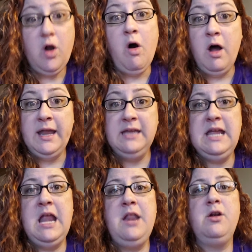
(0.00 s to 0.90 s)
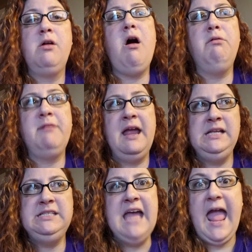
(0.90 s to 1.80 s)
on it and they're already
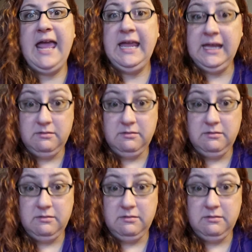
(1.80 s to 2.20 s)
tagging